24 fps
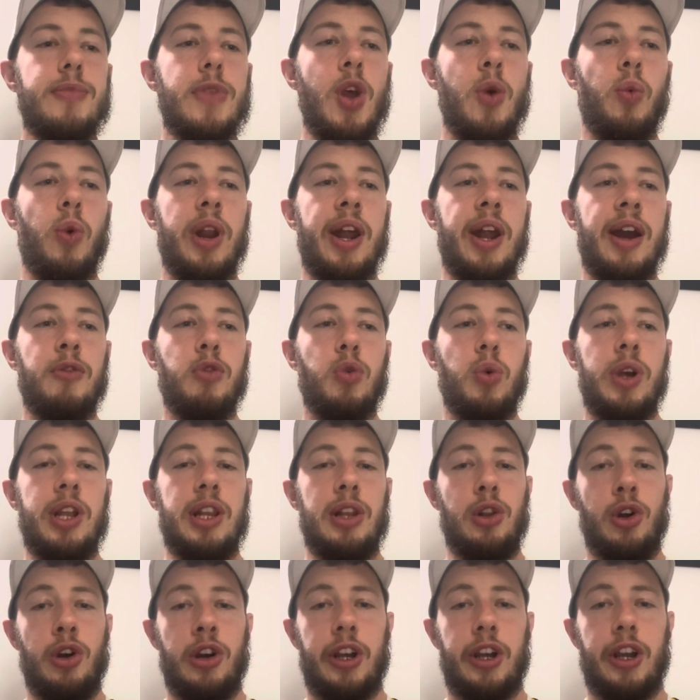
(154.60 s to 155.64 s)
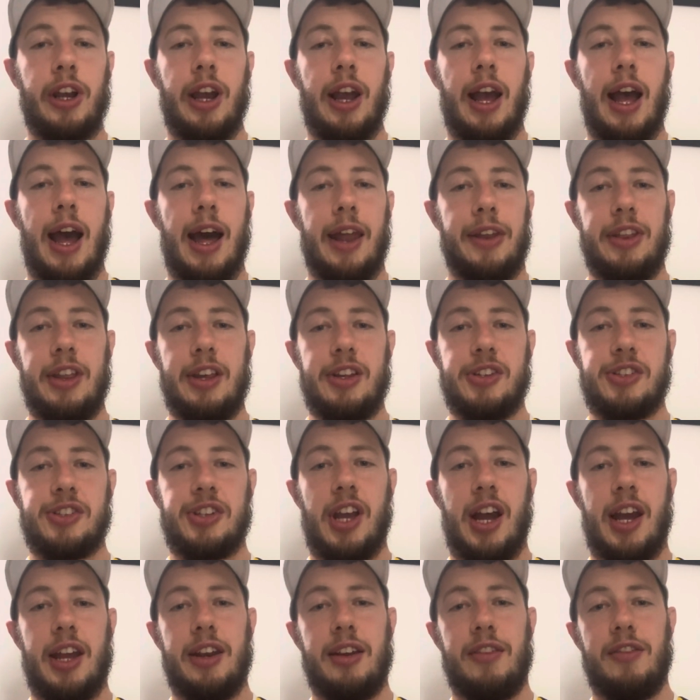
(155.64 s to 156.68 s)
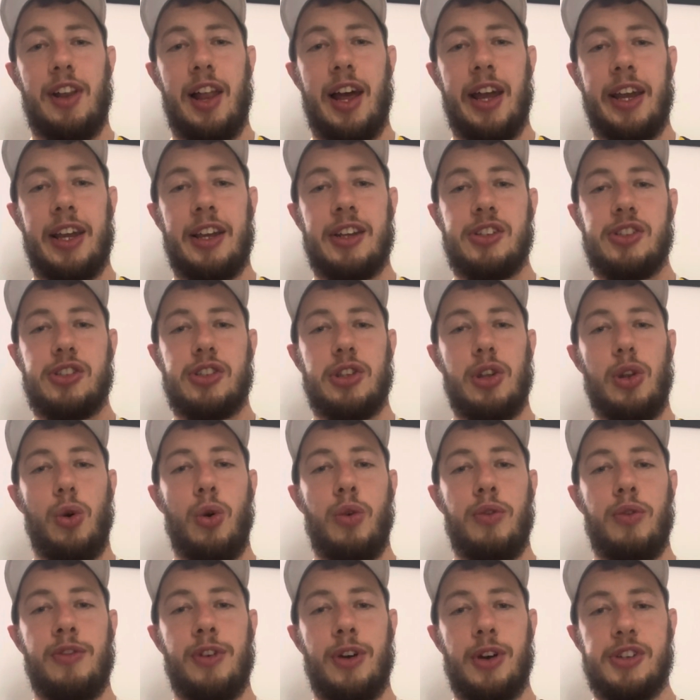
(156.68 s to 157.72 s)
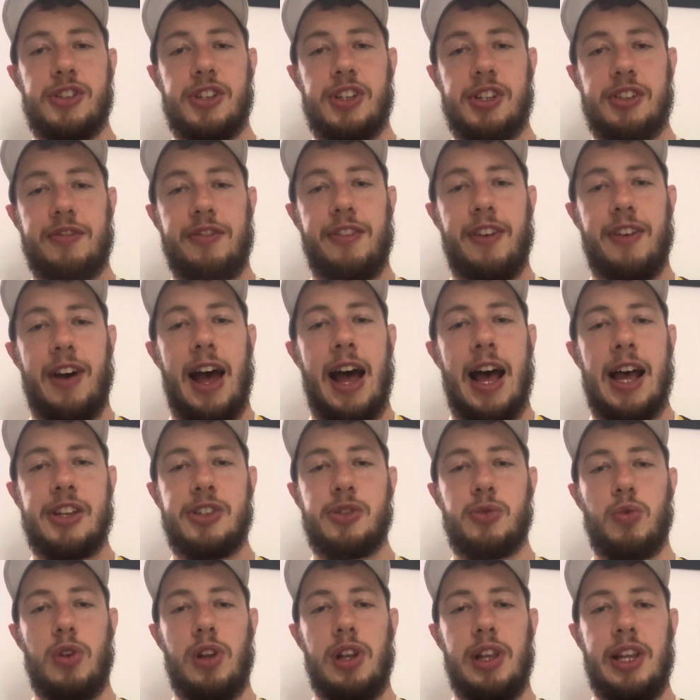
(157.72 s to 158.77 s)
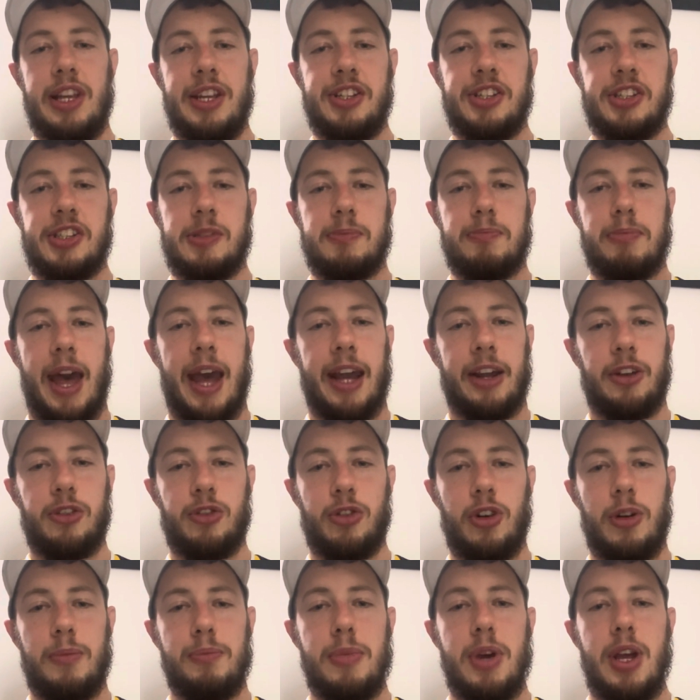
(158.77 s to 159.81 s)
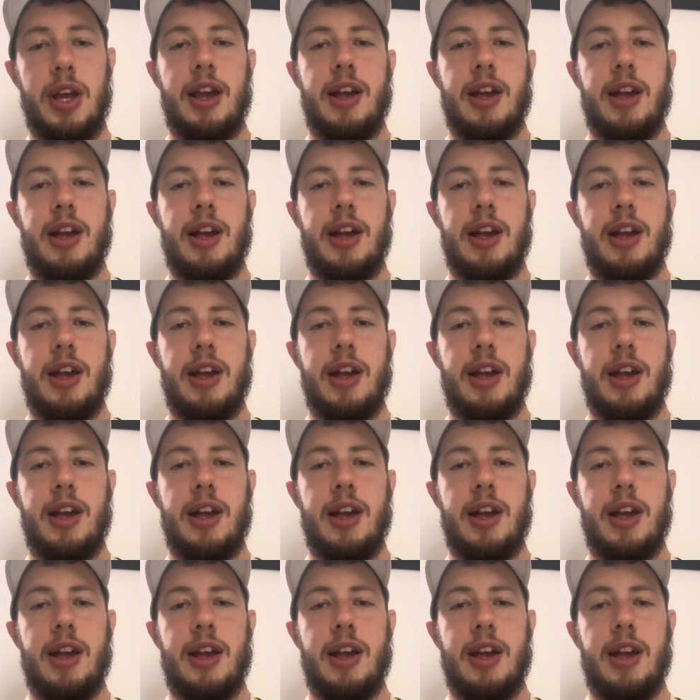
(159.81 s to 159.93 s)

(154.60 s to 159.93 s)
whenever we look at this kind of like slow versus fast release spectrum,